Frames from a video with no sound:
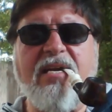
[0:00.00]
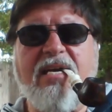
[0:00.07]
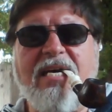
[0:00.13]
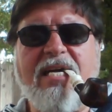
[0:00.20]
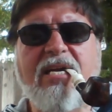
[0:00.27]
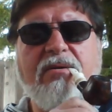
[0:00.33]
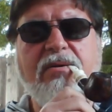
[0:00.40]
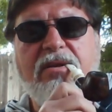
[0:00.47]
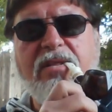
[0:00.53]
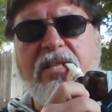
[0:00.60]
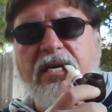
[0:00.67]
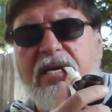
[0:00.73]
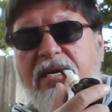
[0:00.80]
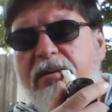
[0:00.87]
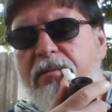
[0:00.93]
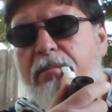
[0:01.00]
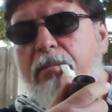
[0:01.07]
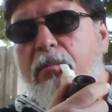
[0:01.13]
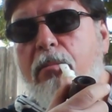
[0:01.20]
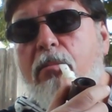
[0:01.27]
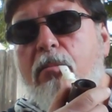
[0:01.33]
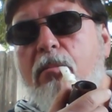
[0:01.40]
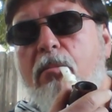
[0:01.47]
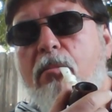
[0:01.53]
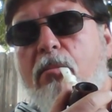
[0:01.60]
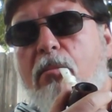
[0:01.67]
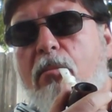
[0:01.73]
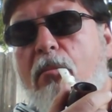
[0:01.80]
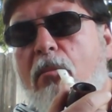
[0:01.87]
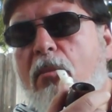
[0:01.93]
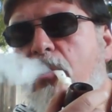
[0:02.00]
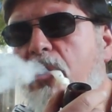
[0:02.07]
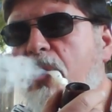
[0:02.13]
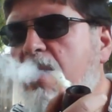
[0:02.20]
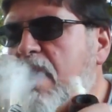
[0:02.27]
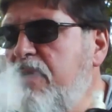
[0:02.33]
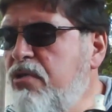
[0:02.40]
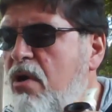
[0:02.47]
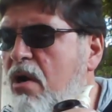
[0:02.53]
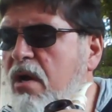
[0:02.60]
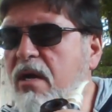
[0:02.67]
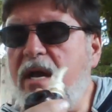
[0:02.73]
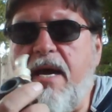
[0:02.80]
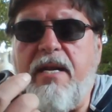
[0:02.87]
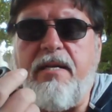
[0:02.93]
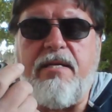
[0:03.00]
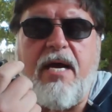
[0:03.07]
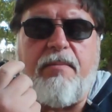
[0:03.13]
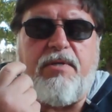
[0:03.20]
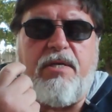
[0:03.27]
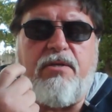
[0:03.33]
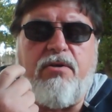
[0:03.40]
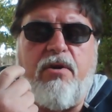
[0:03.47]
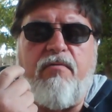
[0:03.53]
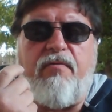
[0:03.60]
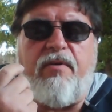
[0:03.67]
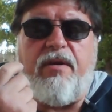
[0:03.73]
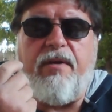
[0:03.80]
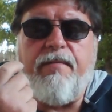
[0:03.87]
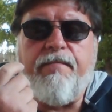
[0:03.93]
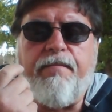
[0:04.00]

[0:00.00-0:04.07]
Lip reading: of tolerance, then, has gone kind of topsy-turvy.